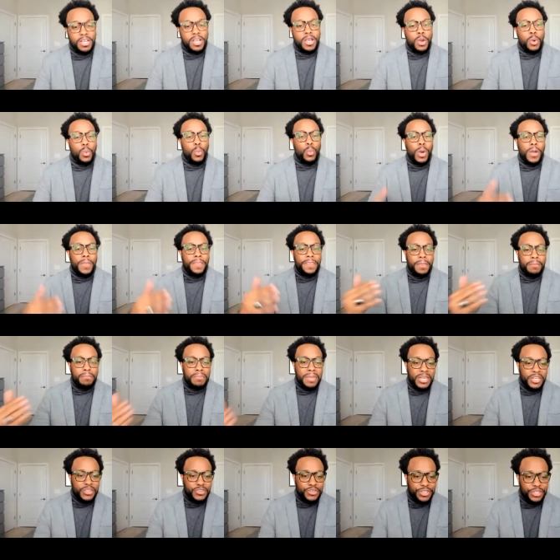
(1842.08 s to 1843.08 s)
what the
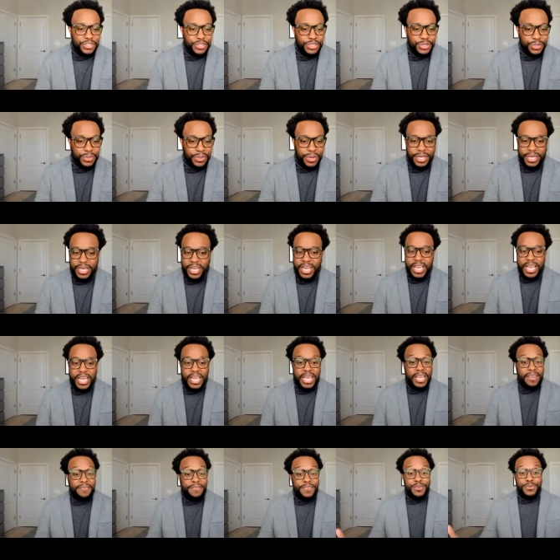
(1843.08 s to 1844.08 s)
ministry is doing.
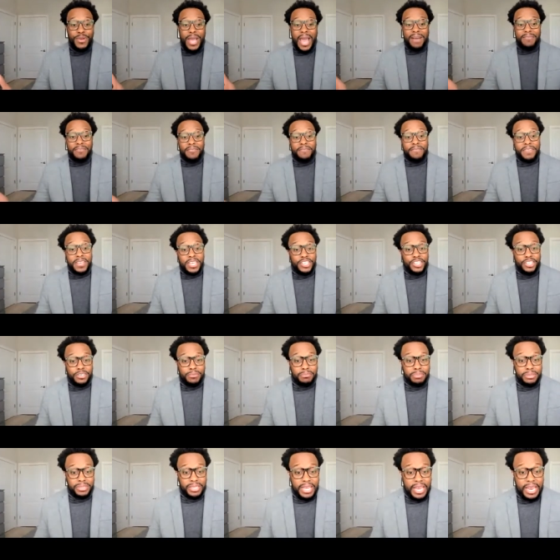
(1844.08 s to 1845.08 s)
If you have a vision
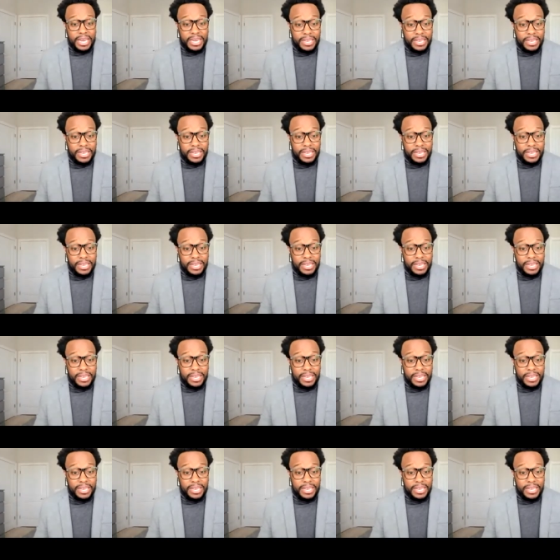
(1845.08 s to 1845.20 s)
plan,